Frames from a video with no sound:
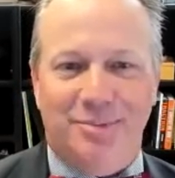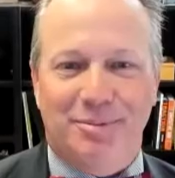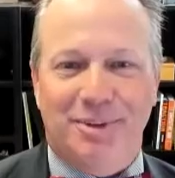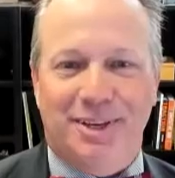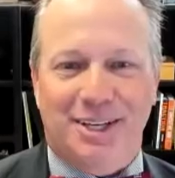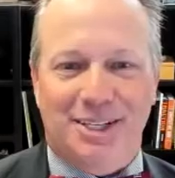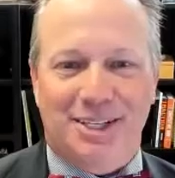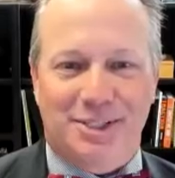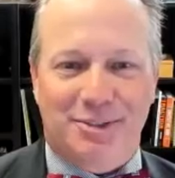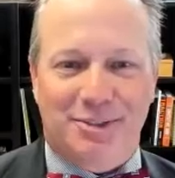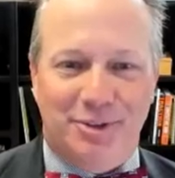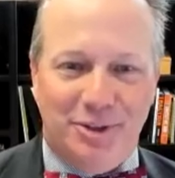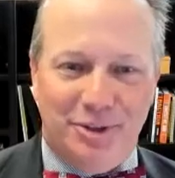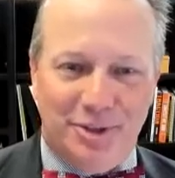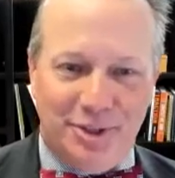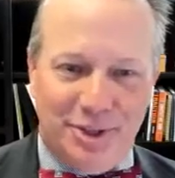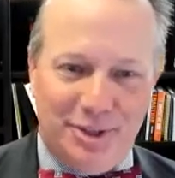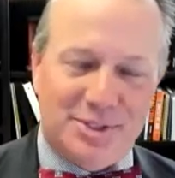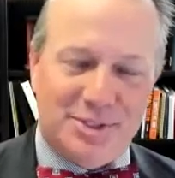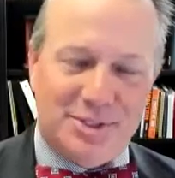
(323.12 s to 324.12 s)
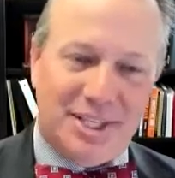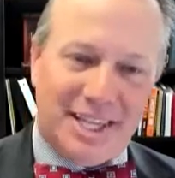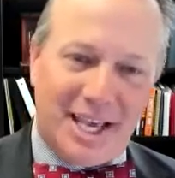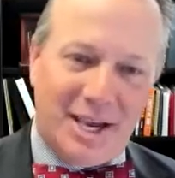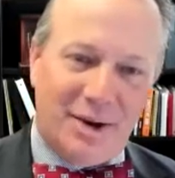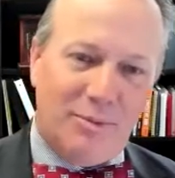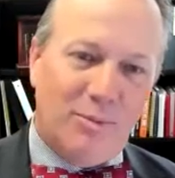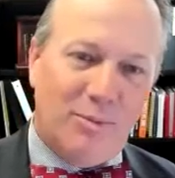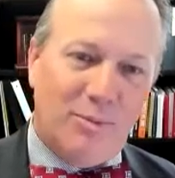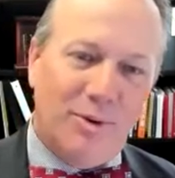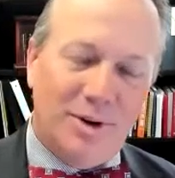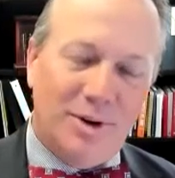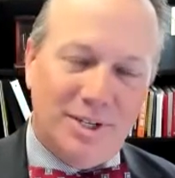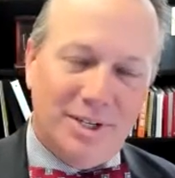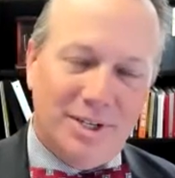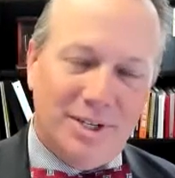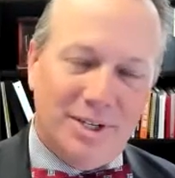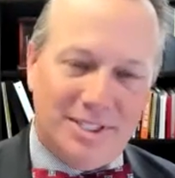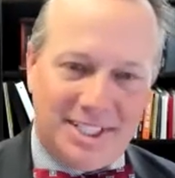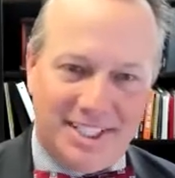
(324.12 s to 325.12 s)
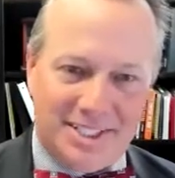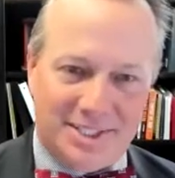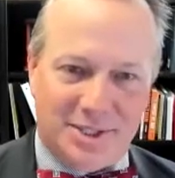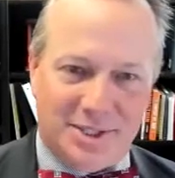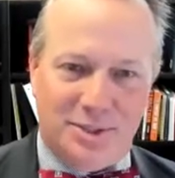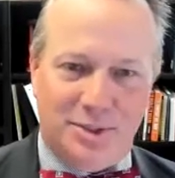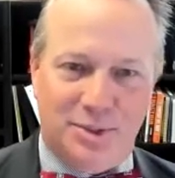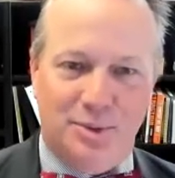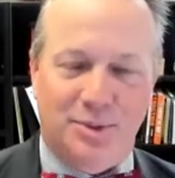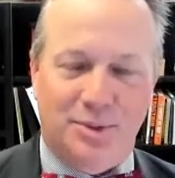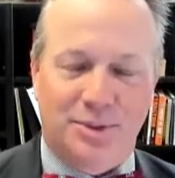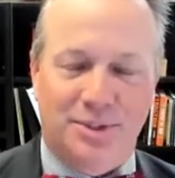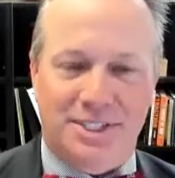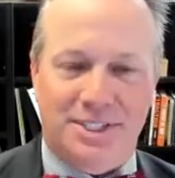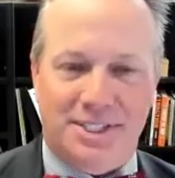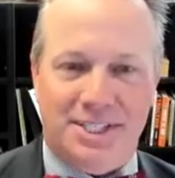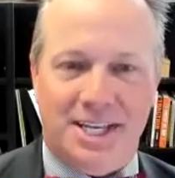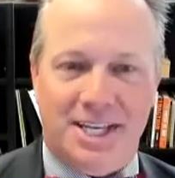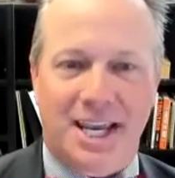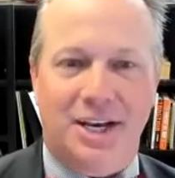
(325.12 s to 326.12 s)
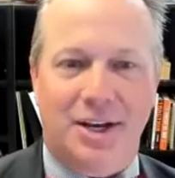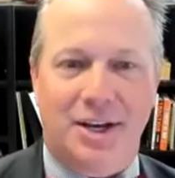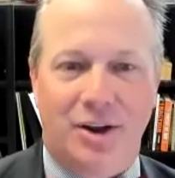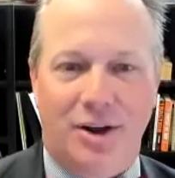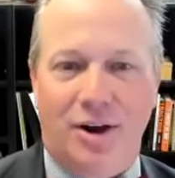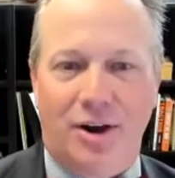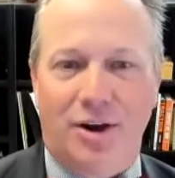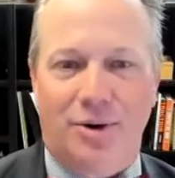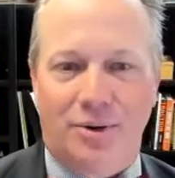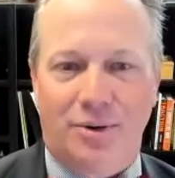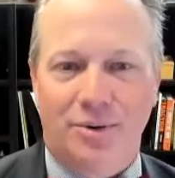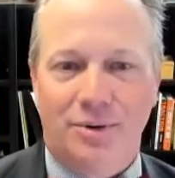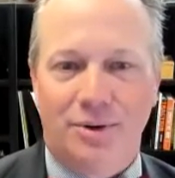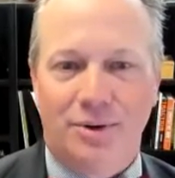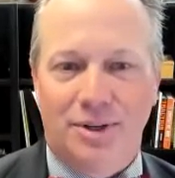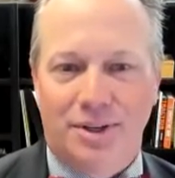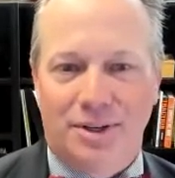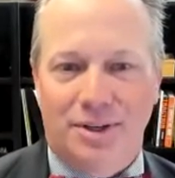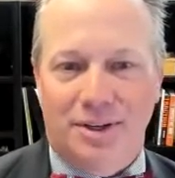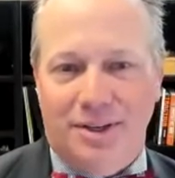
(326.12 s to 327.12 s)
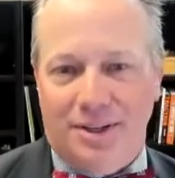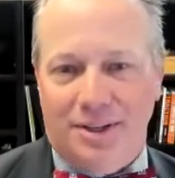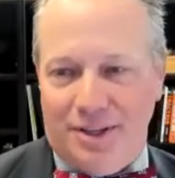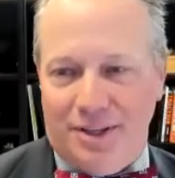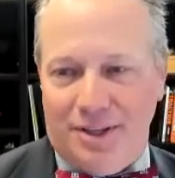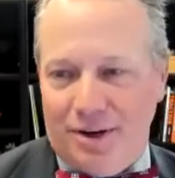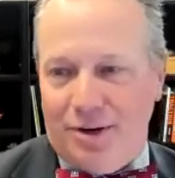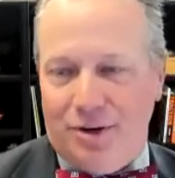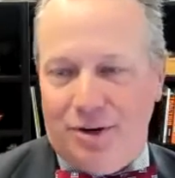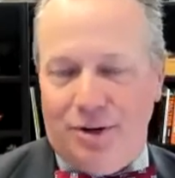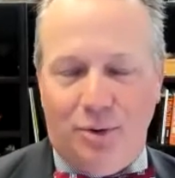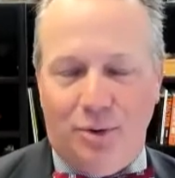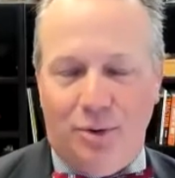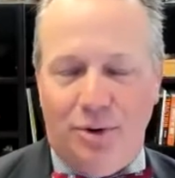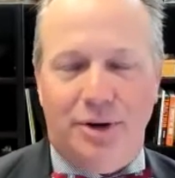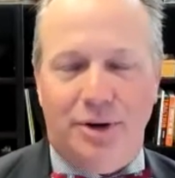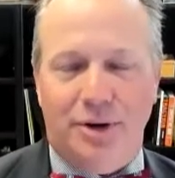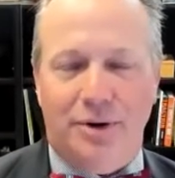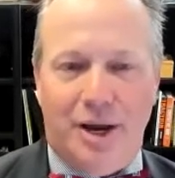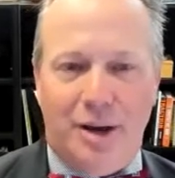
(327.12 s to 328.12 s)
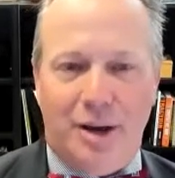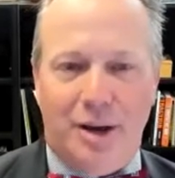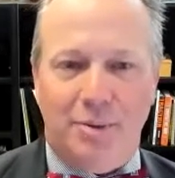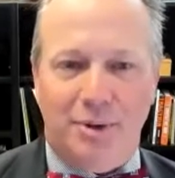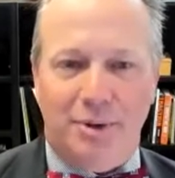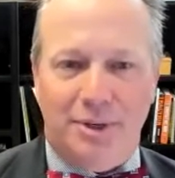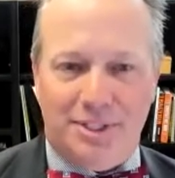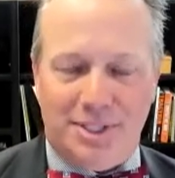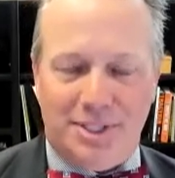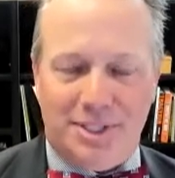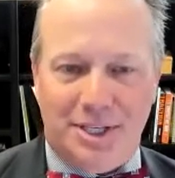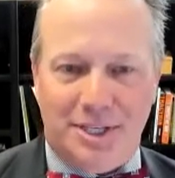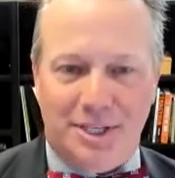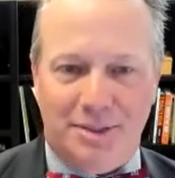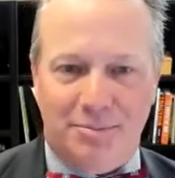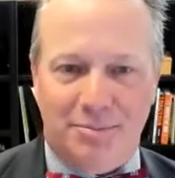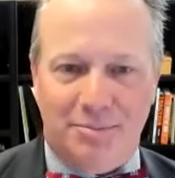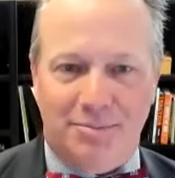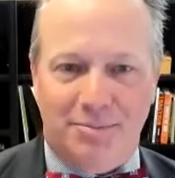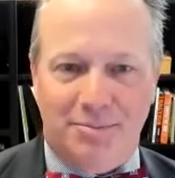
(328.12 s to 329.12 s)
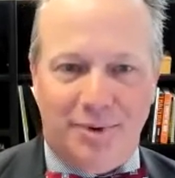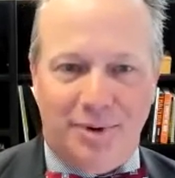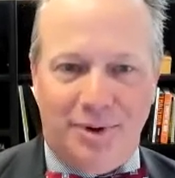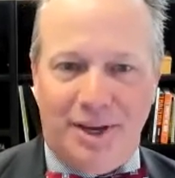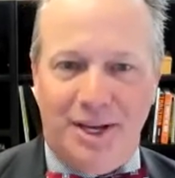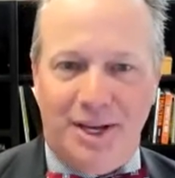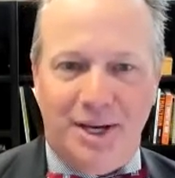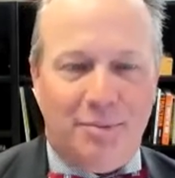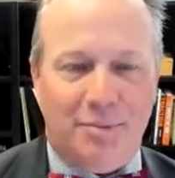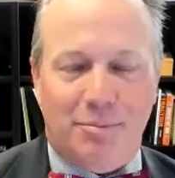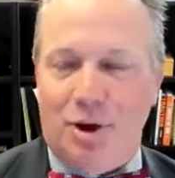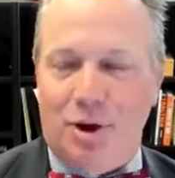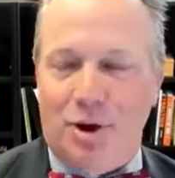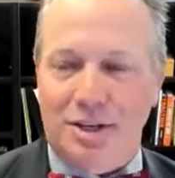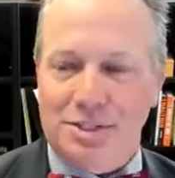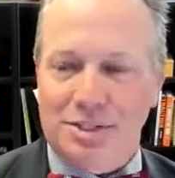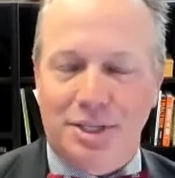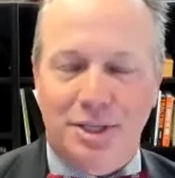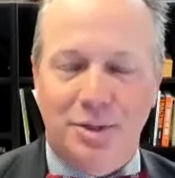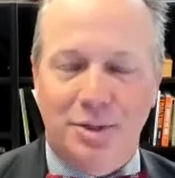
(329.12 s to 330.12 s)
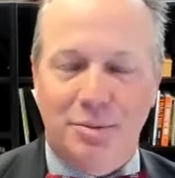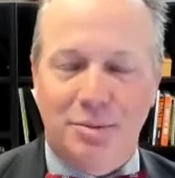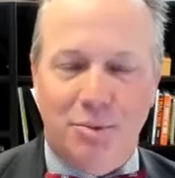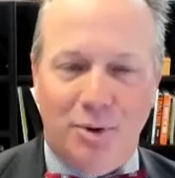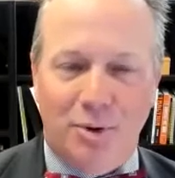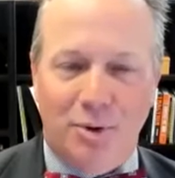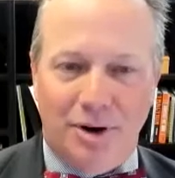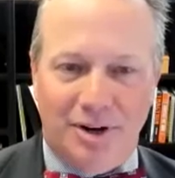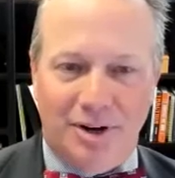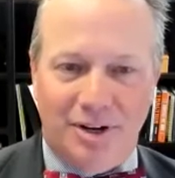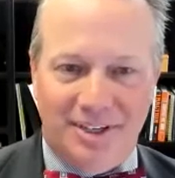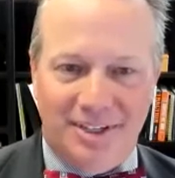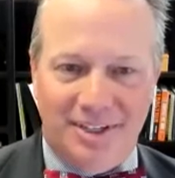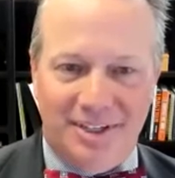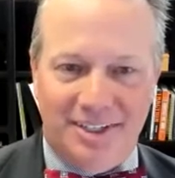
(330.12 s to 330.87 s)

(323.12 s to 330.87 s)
Because if you're using that warranty as the tool to say no, they're going to lawyer up and it's going to end up costing you more.